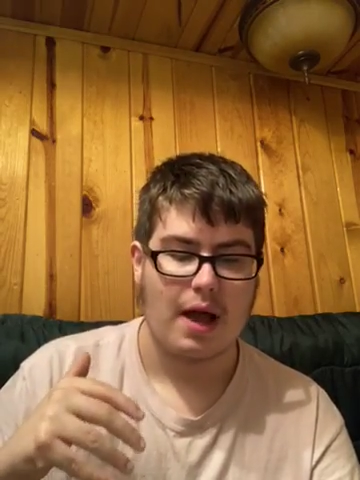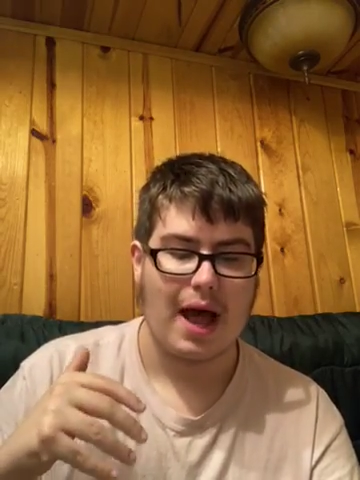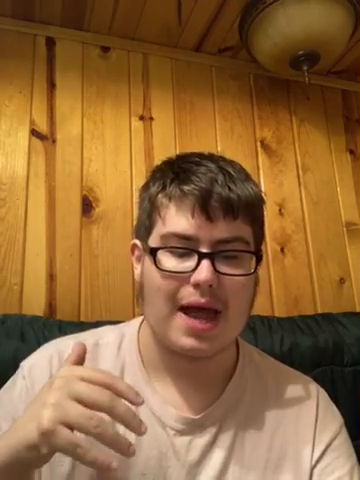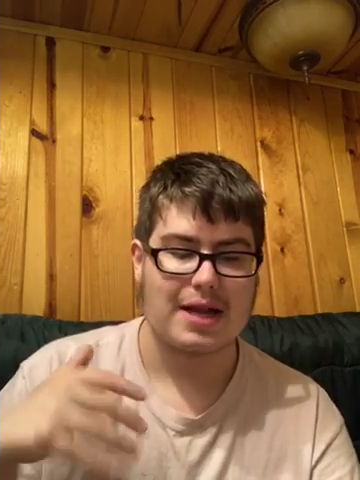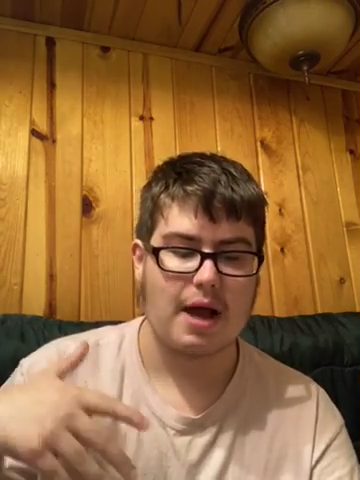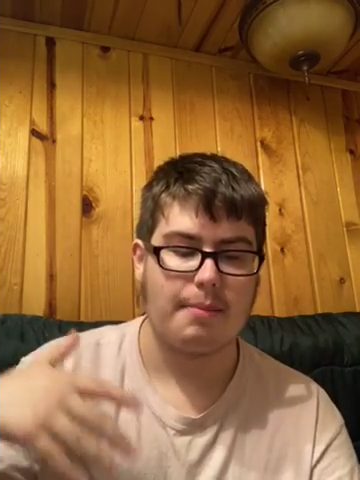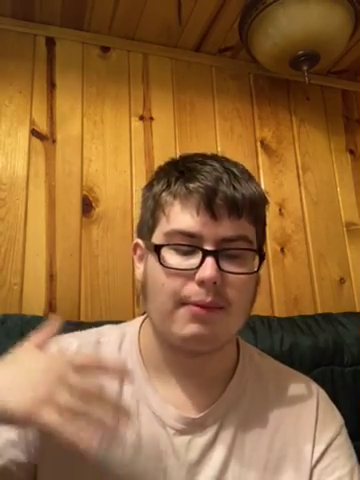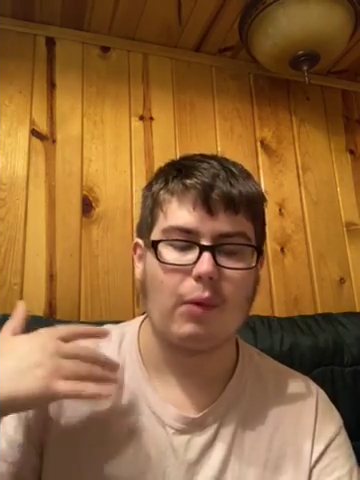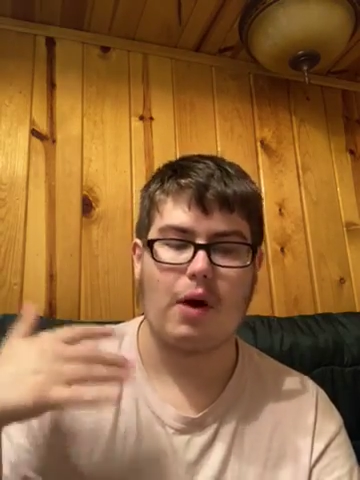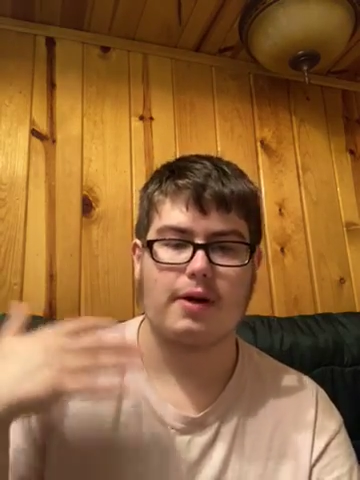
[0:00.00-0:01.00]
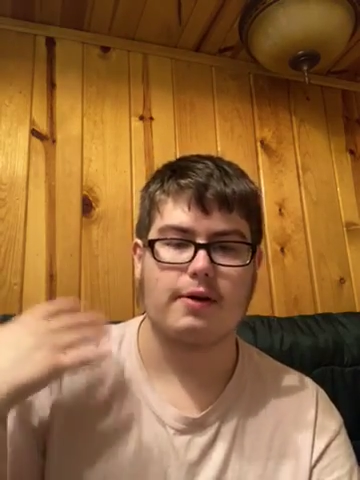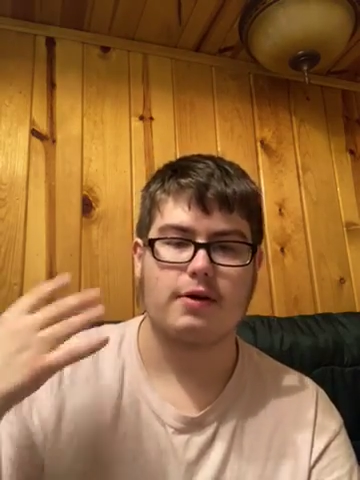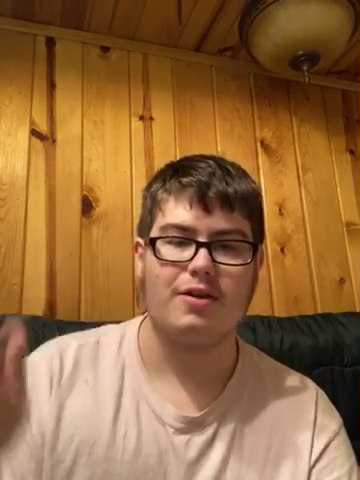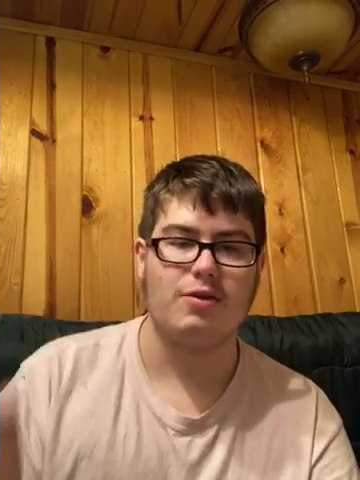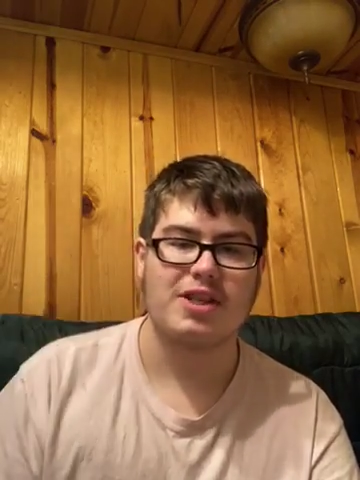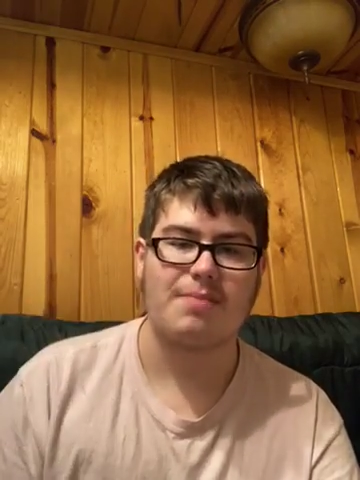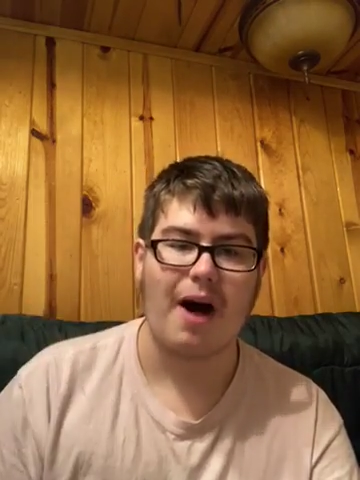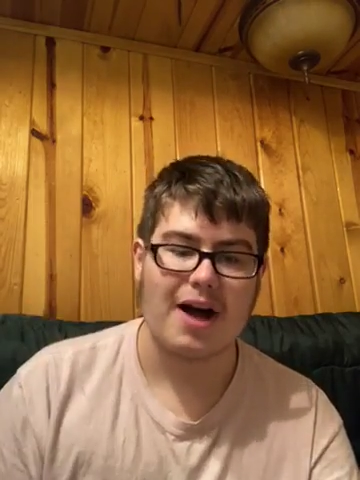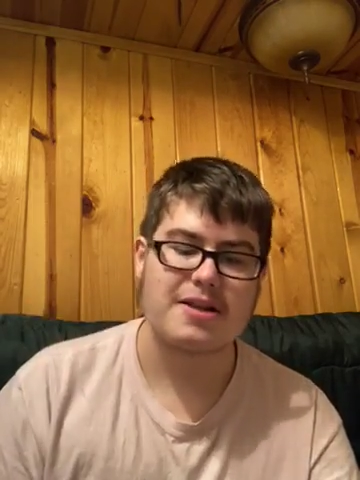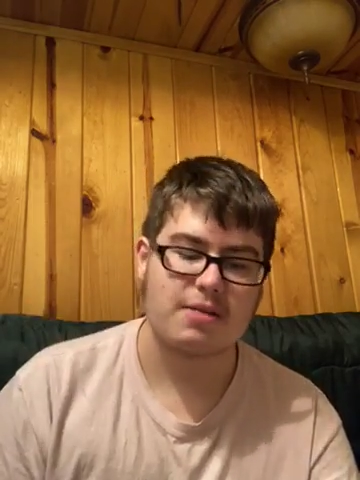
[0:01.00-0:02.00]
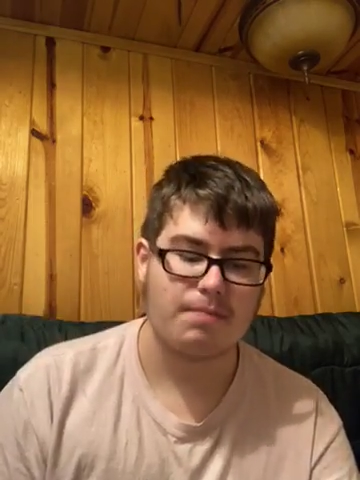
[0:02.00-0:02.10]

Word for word: hiked up one or two spots,